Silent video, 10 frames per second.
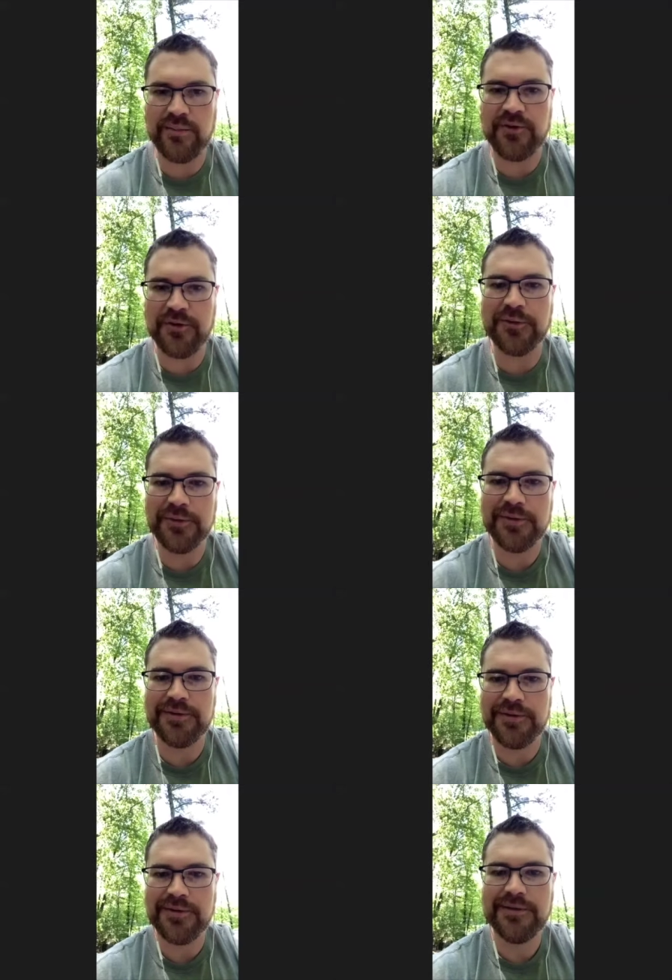too
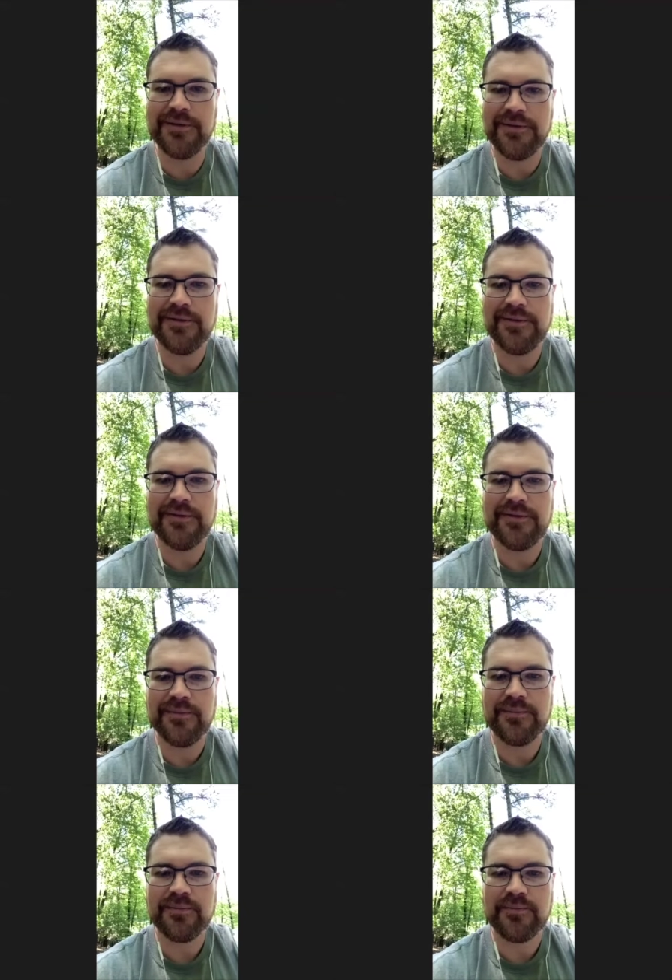that's good
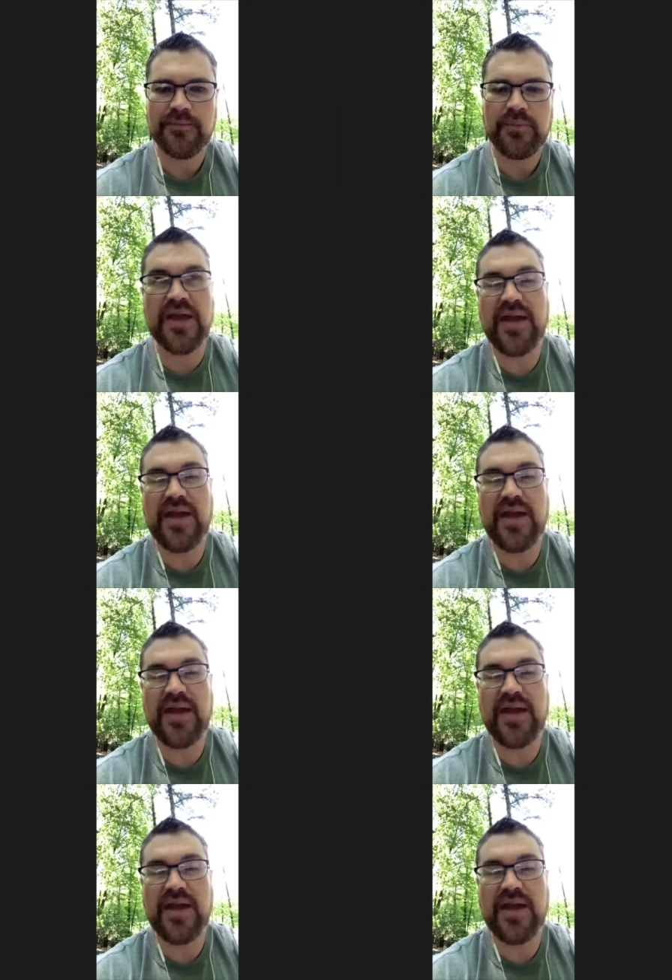and